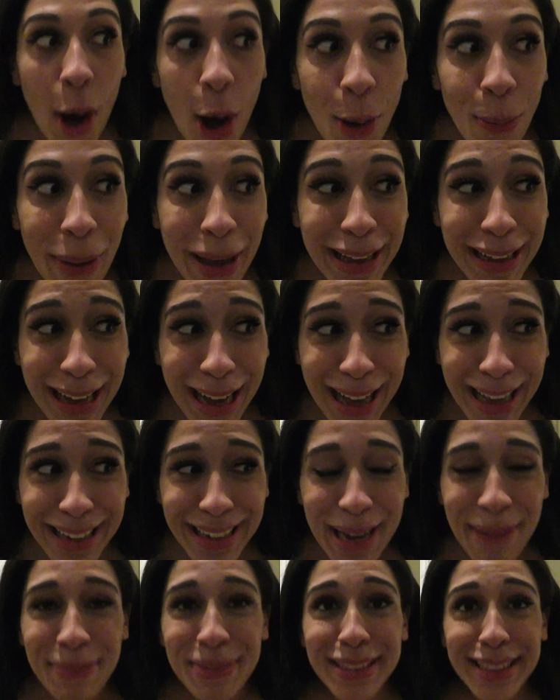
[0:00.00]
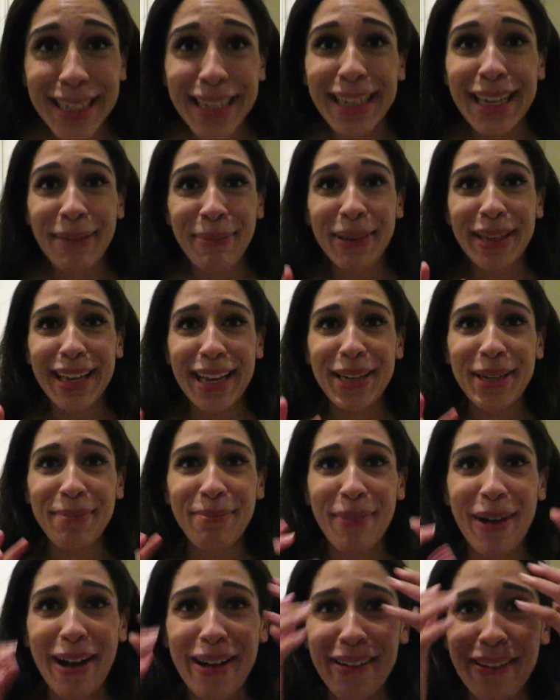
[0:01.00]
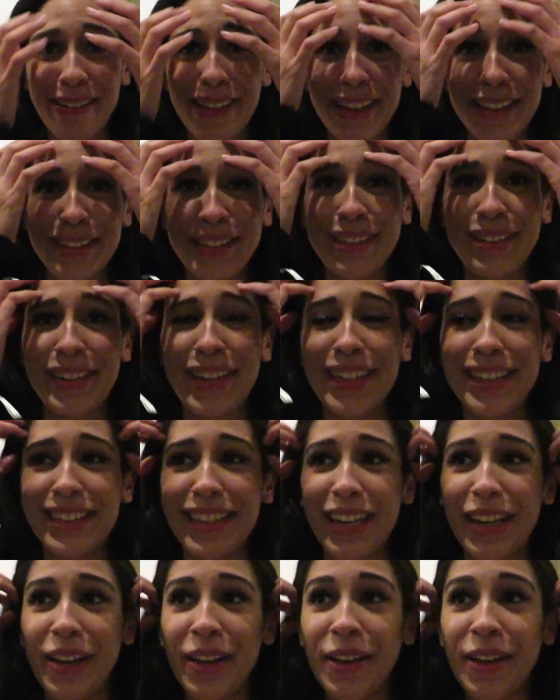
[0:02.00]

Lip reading: Oh my god, I'm seeing him again tomorrow. That's crazy.